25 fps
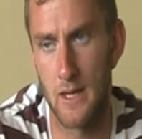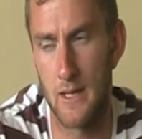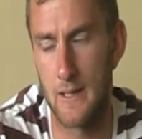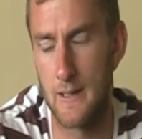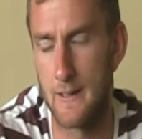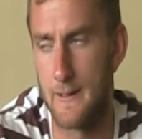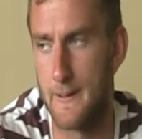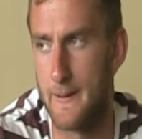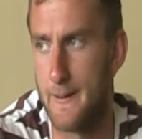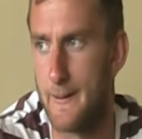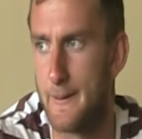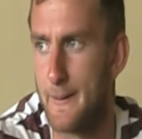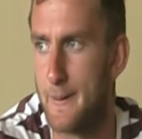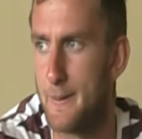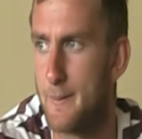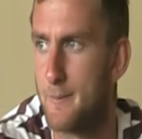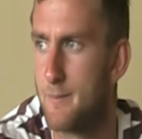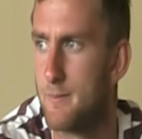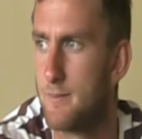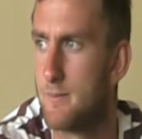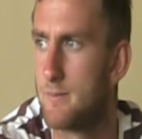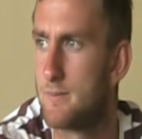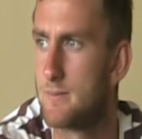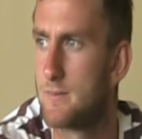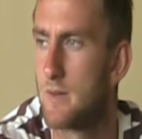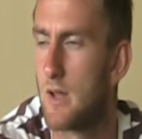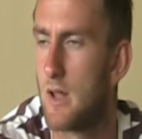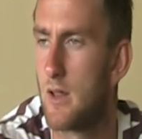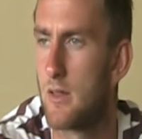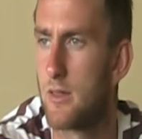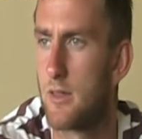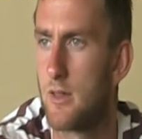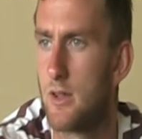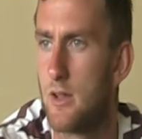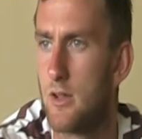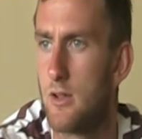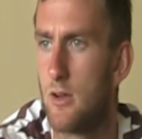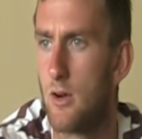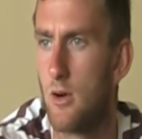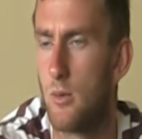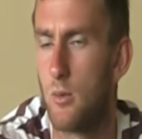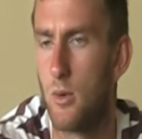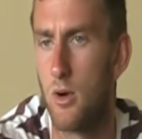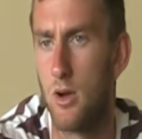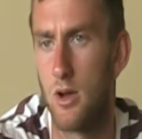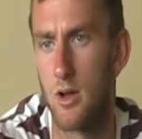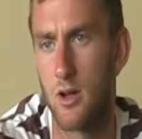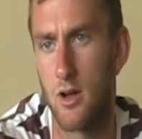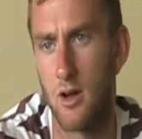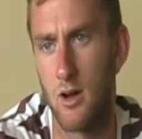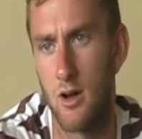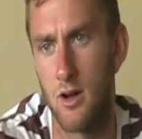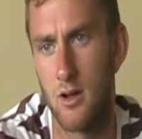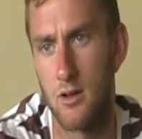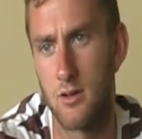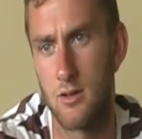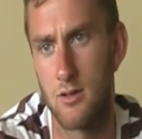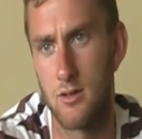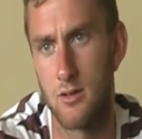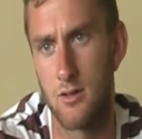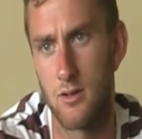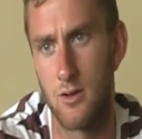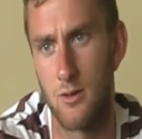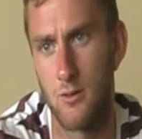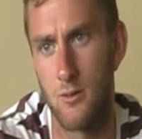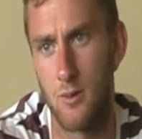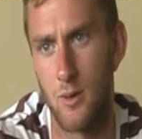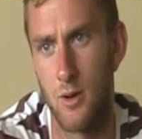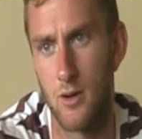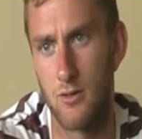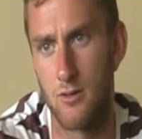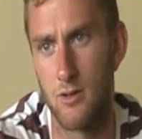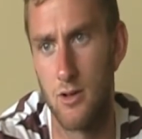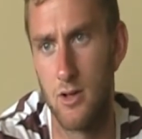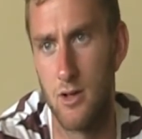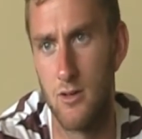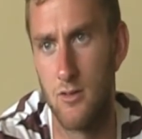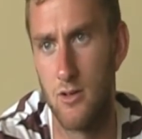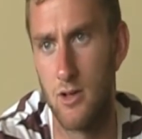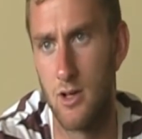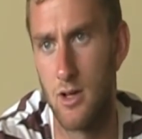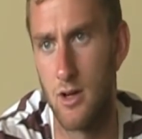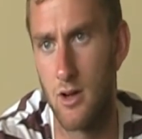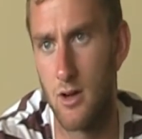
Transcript: I think you've got to work hard. You've got to work really, really